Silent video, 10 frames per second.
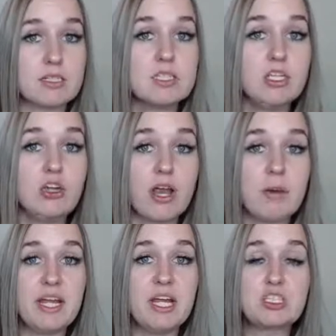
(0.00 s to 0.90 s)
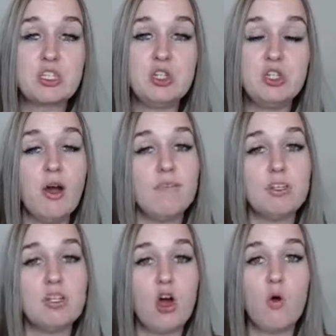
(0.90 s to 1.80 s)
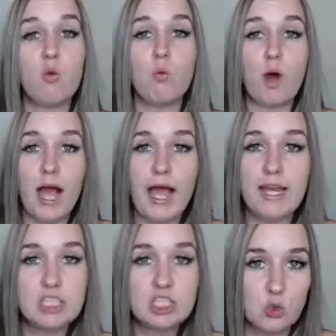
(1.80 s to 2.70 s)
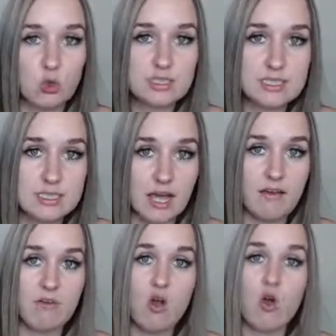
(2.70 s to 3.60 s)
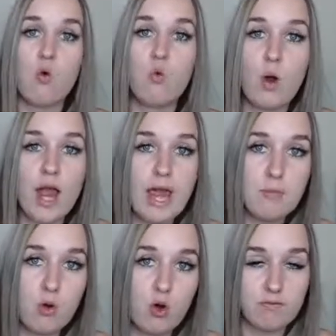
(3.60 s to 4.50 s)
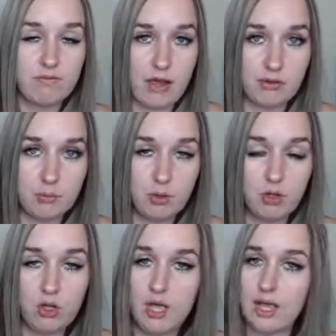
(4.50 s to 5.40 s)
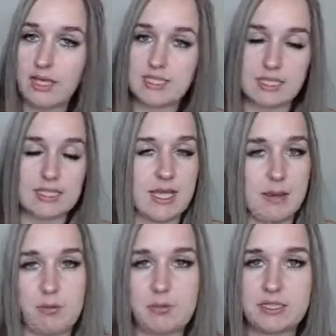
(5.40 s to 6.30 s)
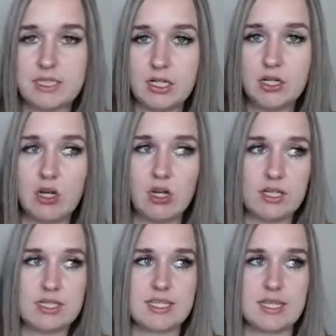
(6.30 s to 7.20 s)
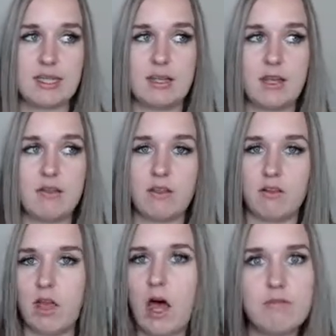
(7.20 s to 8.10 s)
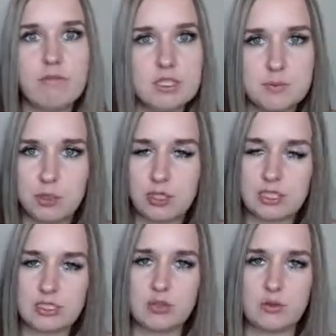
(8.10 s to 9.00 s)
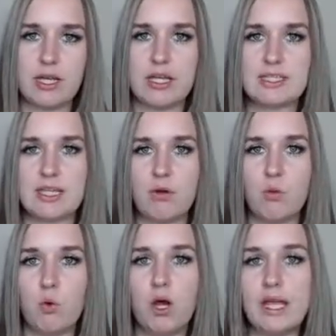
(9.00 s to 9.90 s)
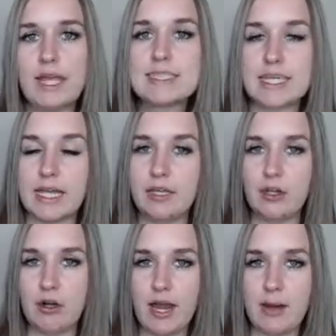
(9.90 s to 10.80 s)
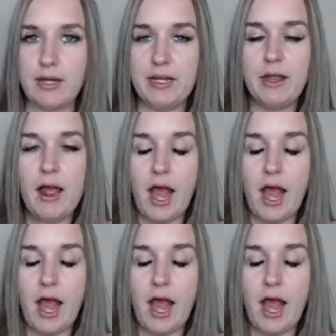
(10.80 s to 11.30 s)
You know what I mean? So you have to know, why is your stuff way more valuable? Is it the type of material? Is it the love that's put into it? What is it? You know what I mean?